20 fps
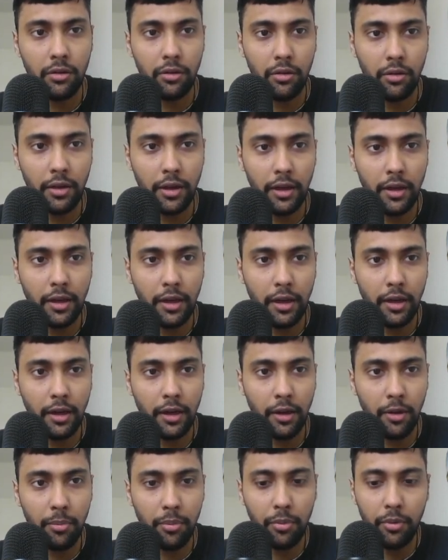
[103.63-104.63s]
Okay, and
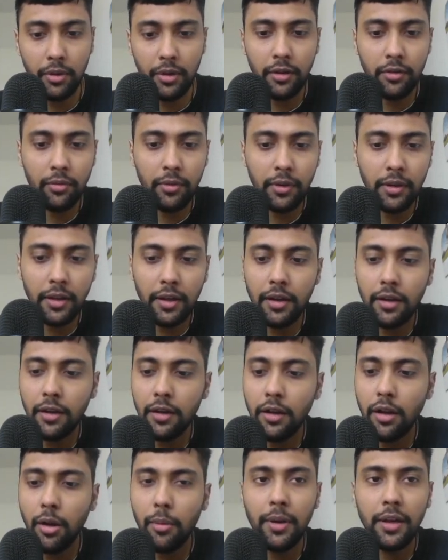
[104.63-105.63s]
I'll put this within
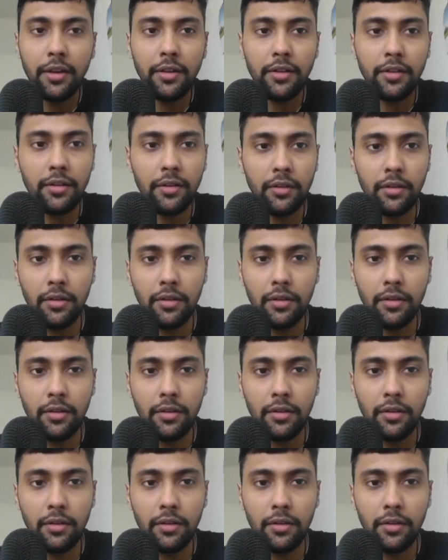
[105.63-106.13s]
comments.